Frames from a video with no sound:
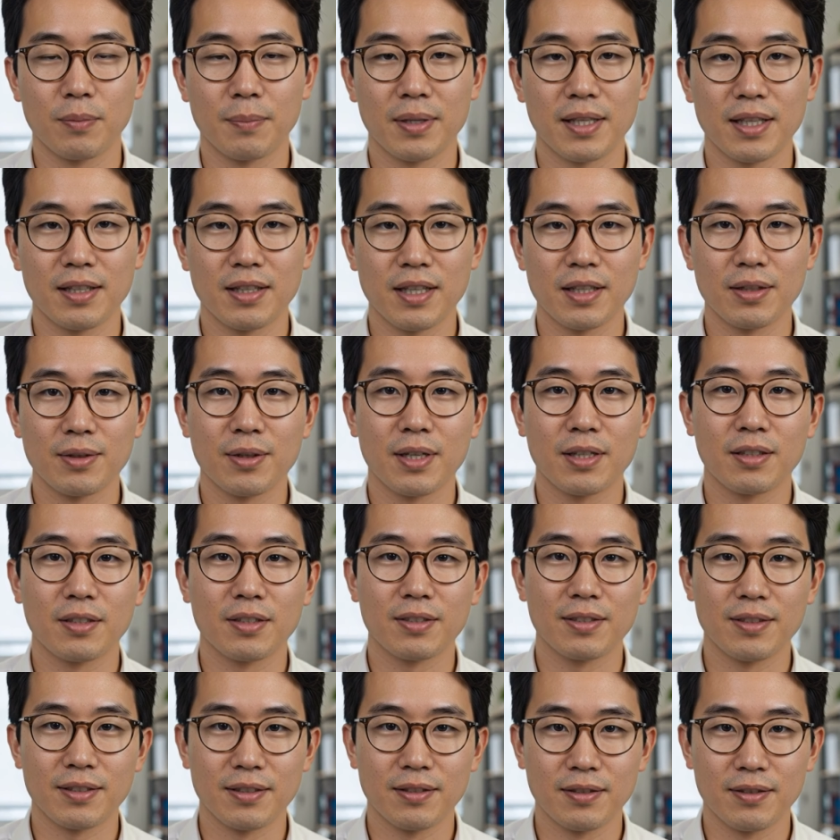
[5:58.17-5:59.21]
many
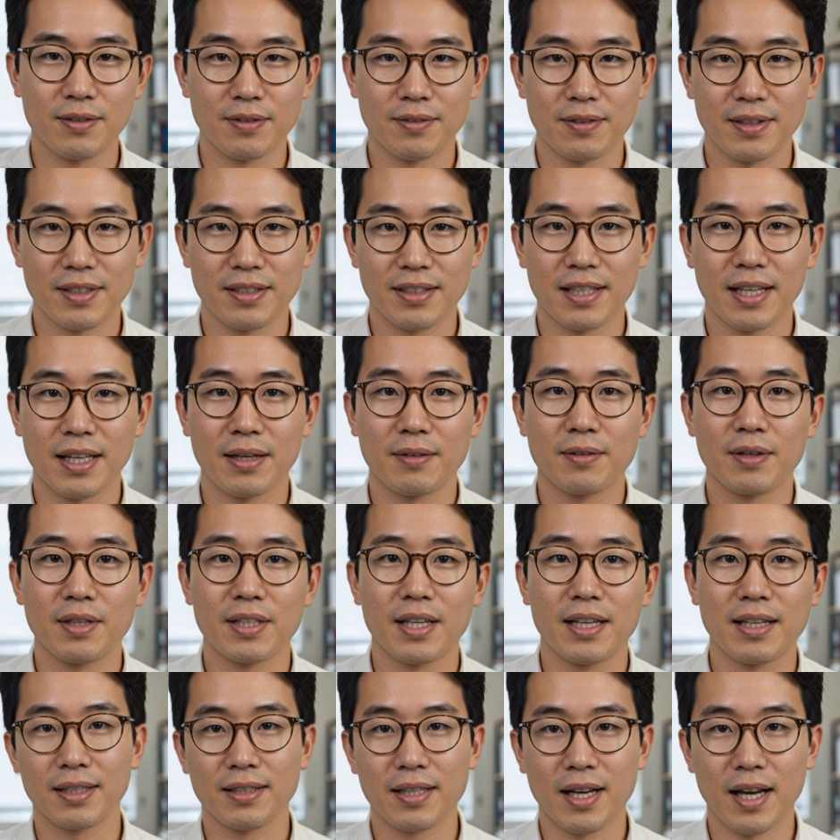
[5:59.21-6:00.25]
generations, the same
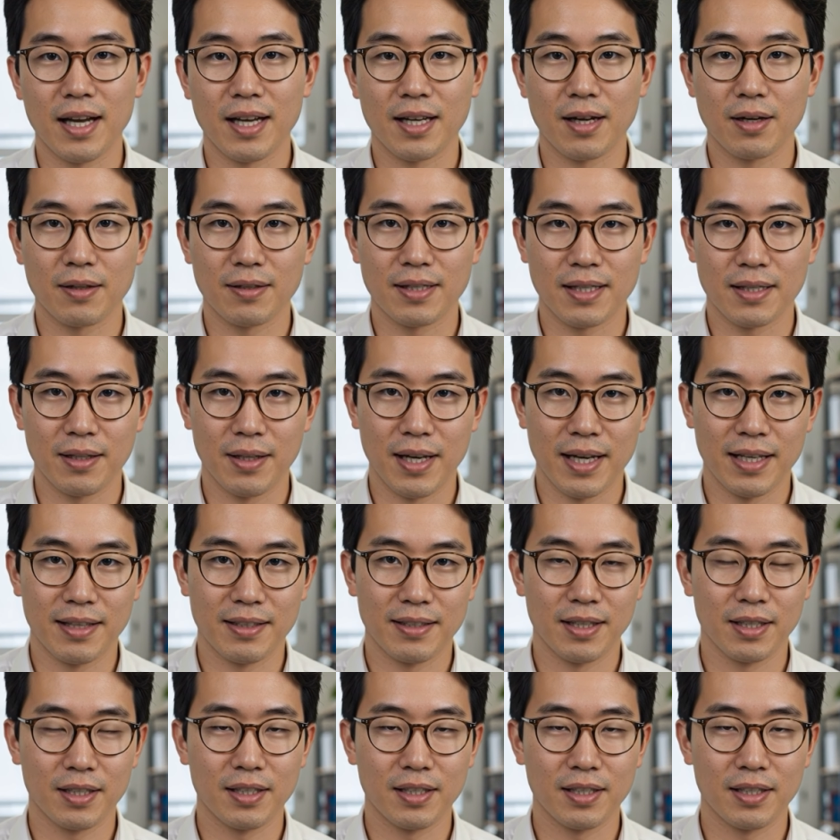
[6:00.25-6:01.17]
genetic dial that lightened their